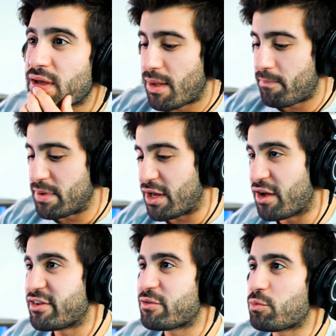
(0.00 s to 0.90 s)

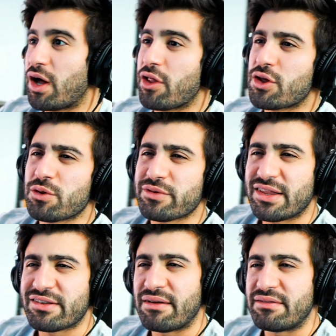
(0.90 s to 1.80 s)
Because this one, all the other ones had
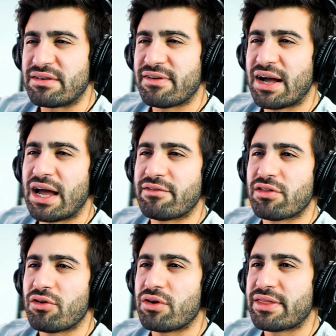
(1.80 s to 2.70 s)
like 75 or
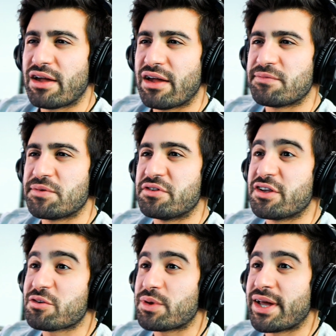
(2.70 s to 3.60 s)
30,000 views.
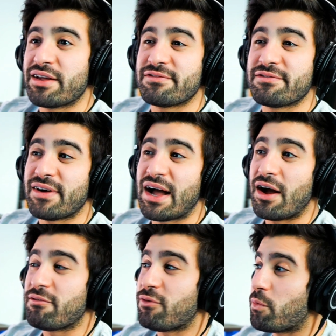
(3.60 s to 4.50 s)
This one has fi- uh,
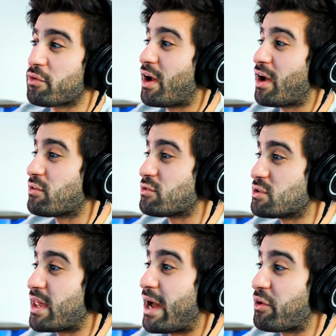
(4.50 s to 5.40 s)
almost
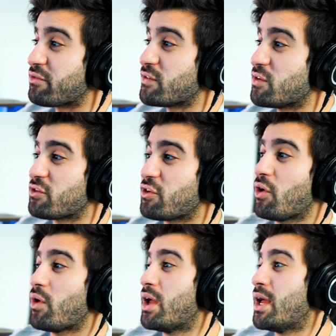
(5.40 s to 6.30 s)
500,000 views.
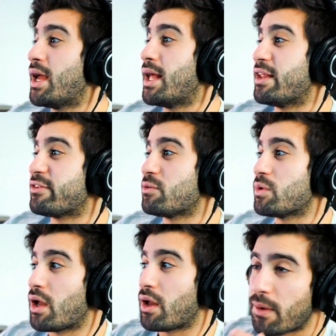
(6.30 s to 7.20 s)
So let's see what we
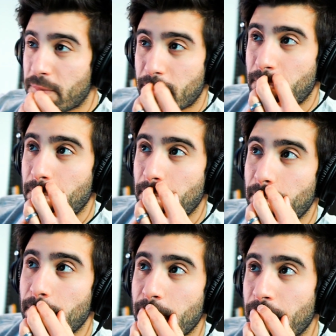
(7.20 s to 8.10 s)
got
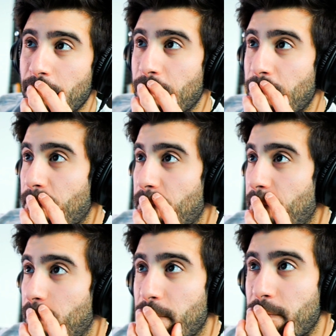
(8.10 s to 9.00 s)
do you hear that?
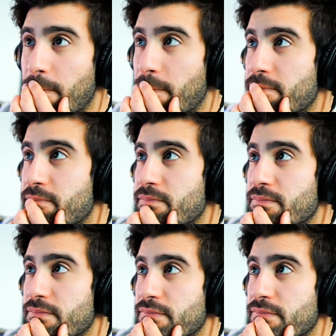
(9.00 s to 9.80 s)
They're waiting for you.